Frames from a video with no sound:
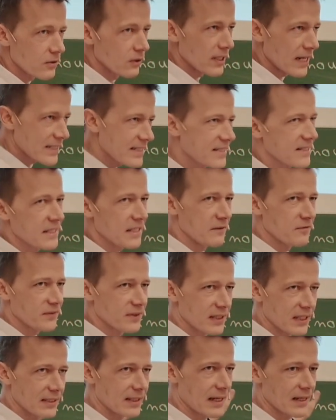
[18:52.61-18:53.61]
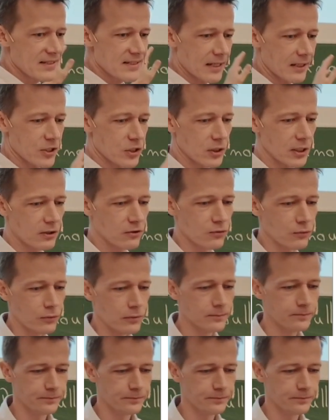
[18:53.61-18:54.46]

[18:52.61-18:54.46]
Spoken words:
let's see if that's actually true.